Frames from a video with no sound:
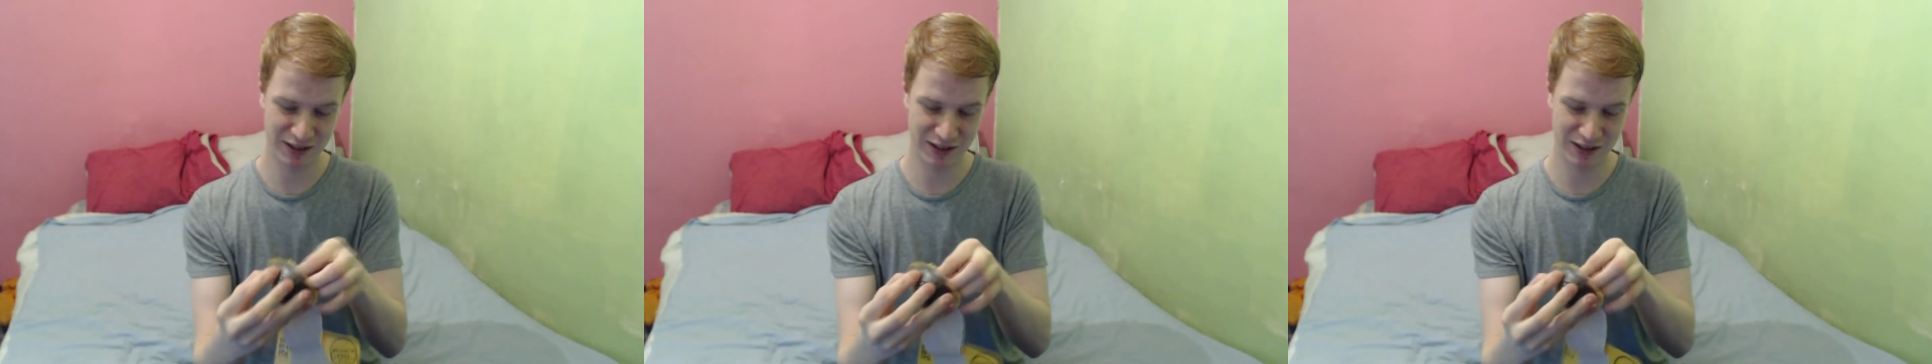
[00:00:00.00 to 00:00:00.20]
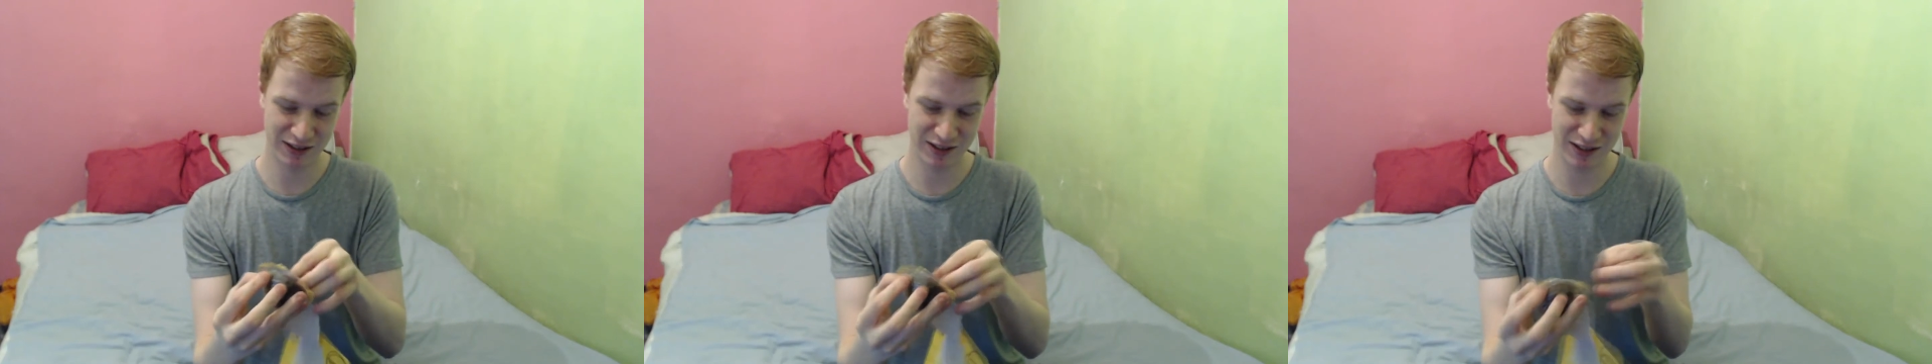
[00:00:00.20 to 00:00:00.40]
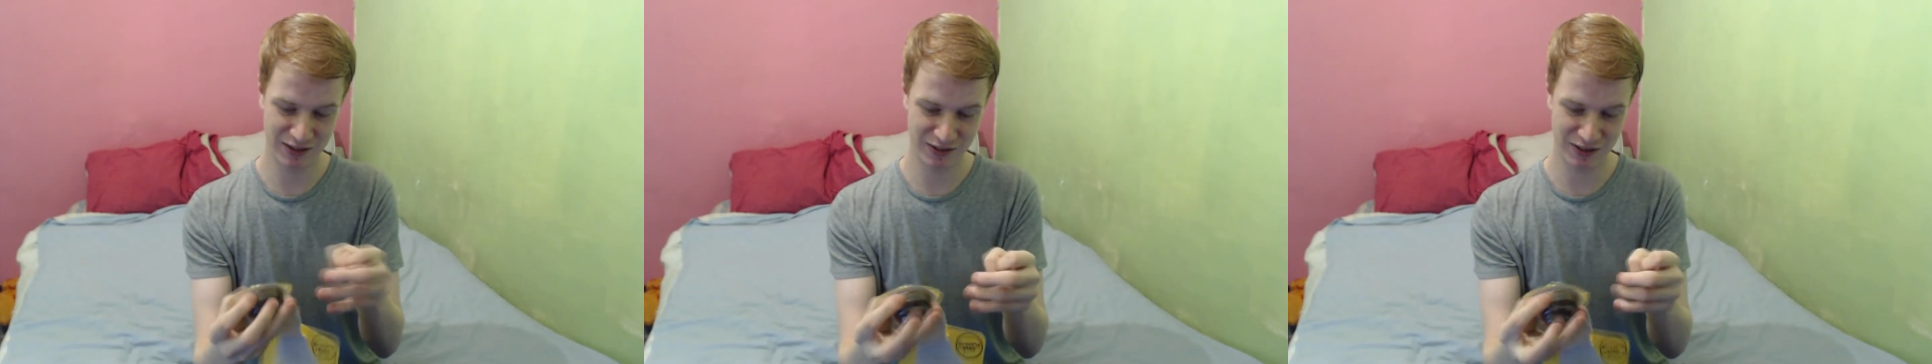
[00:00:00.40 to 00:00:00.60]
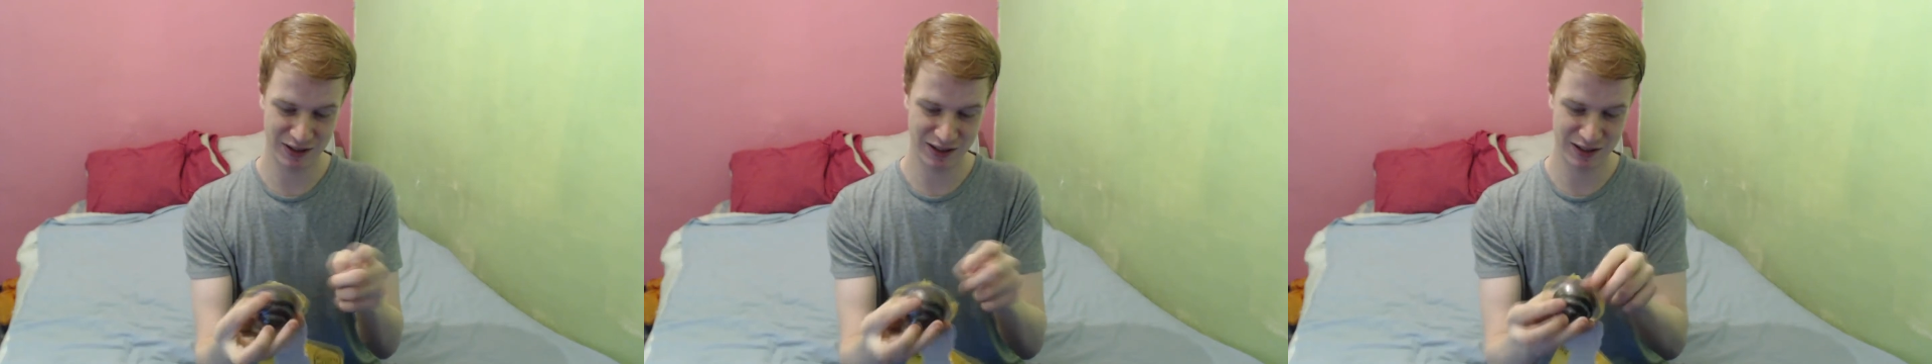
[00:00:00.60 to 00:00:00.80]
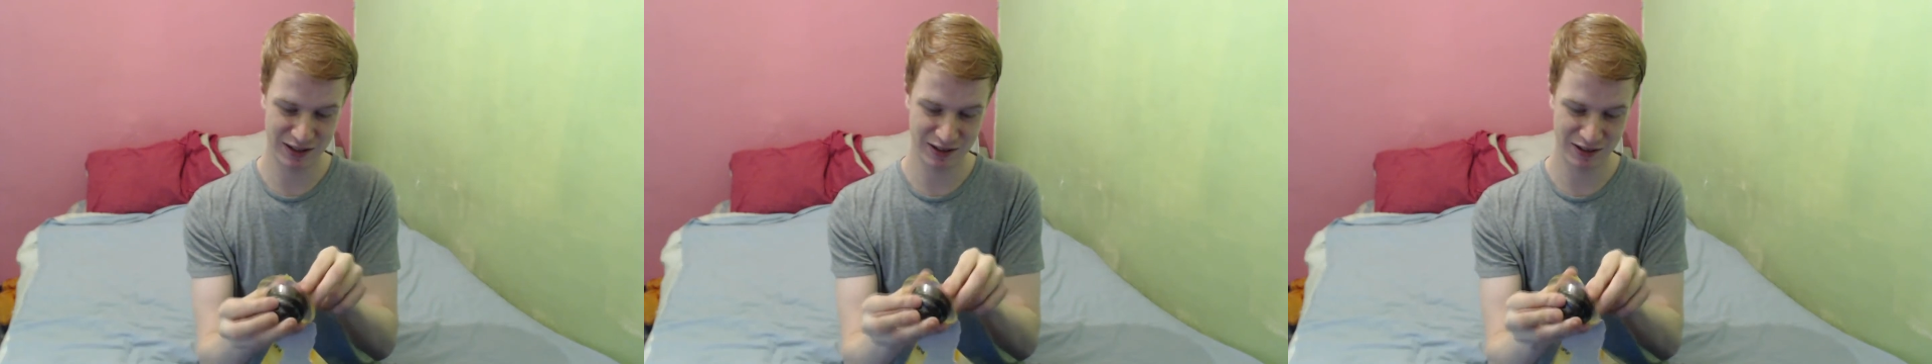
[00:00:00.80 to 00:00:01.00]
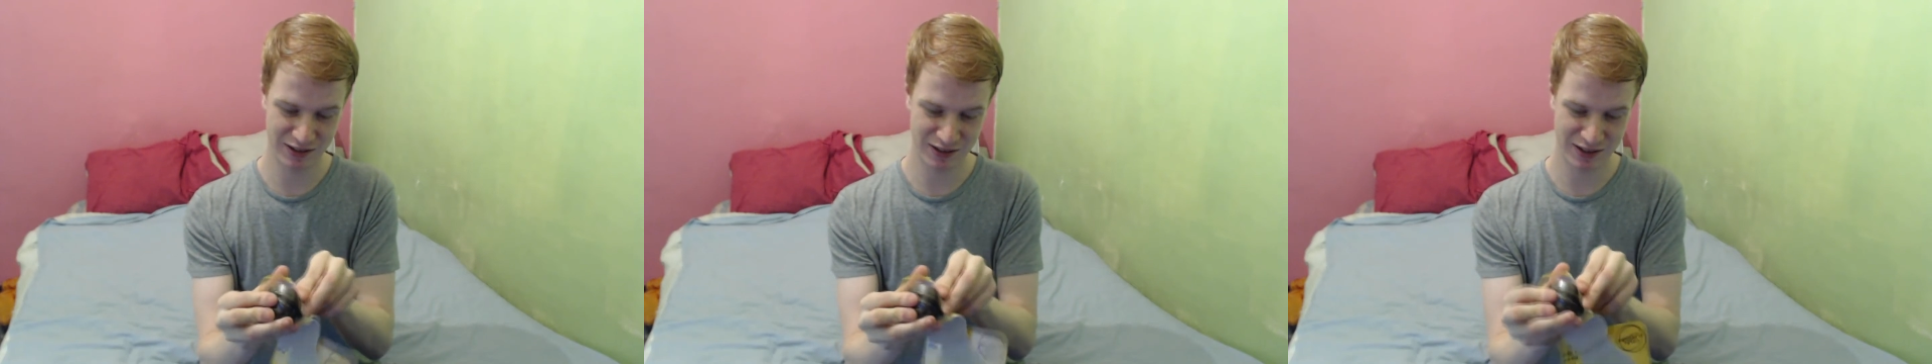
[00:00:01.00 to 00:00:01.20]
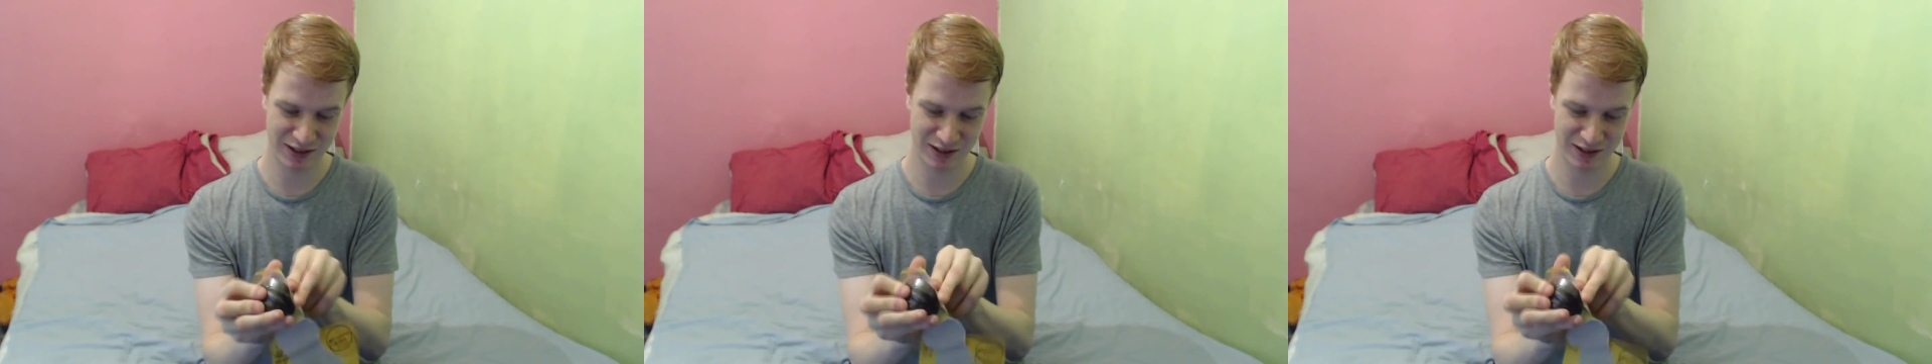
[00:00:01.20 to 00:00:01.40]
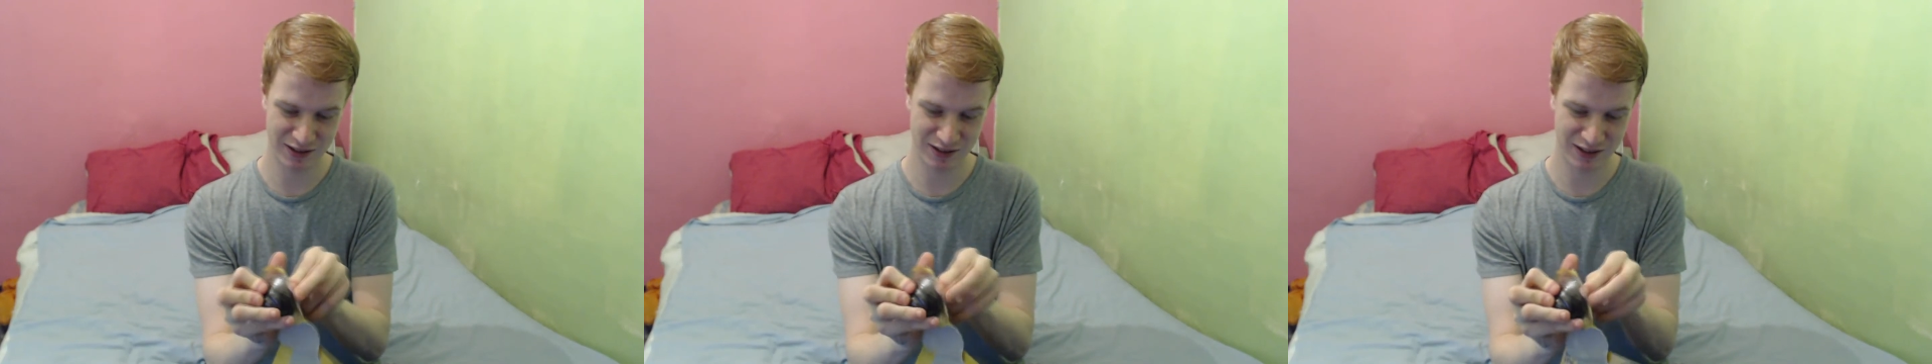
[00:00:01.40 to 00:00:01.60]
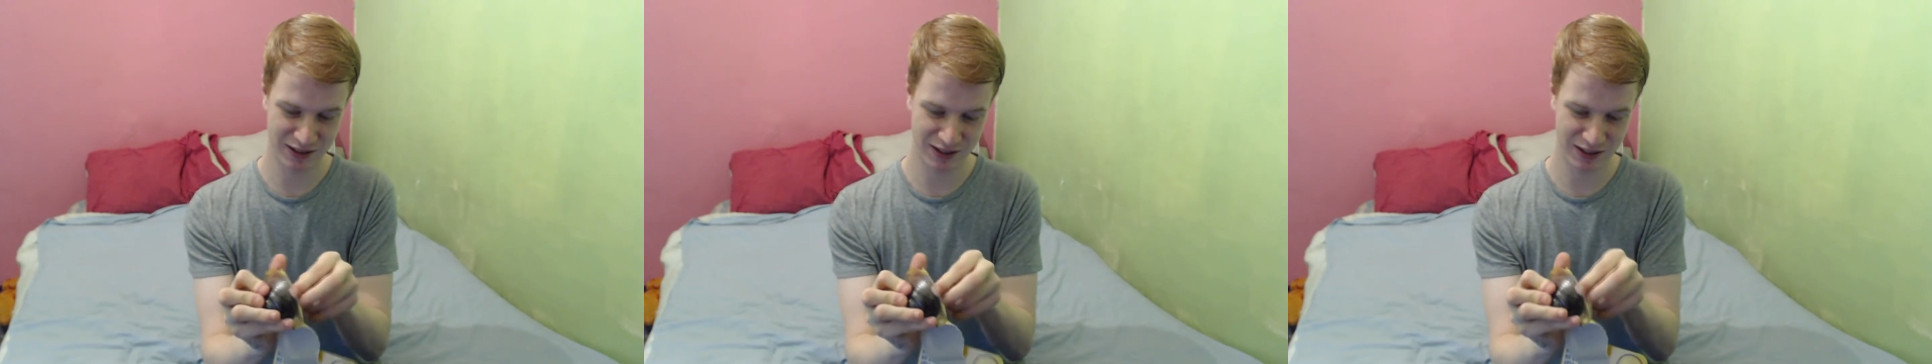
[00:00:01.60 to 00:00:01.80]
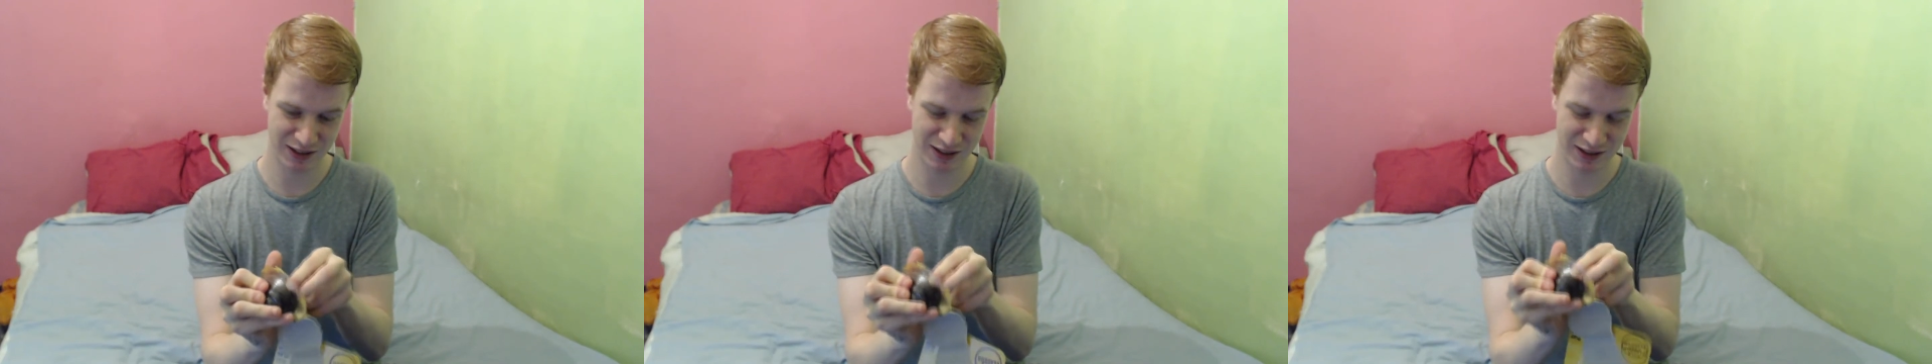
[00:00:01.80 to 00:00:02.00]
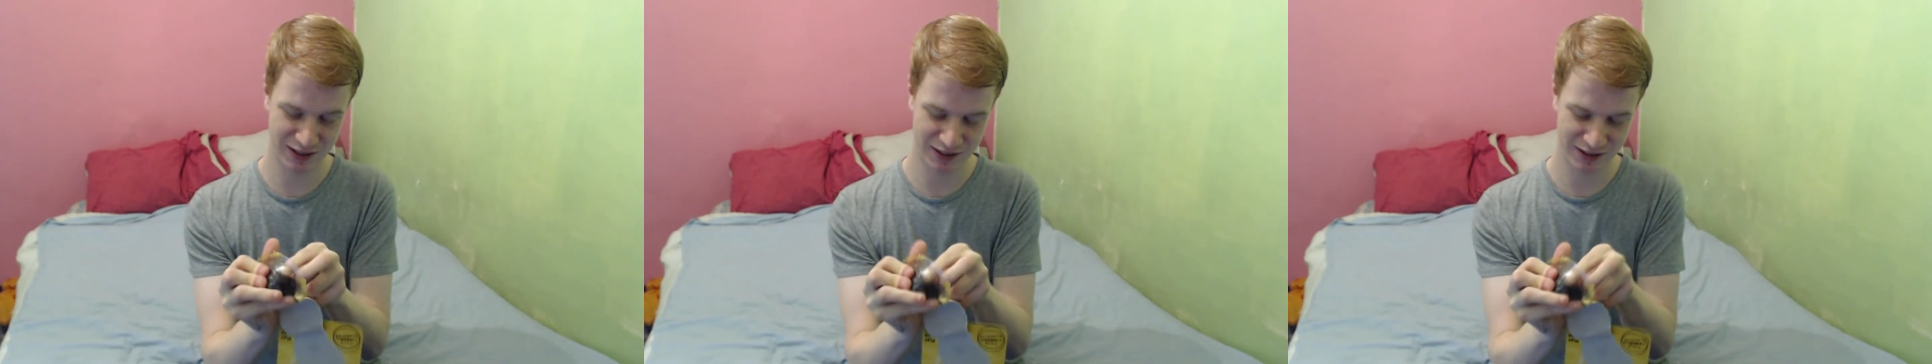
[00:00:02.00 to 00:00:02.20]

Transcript: Let's see what this looks like.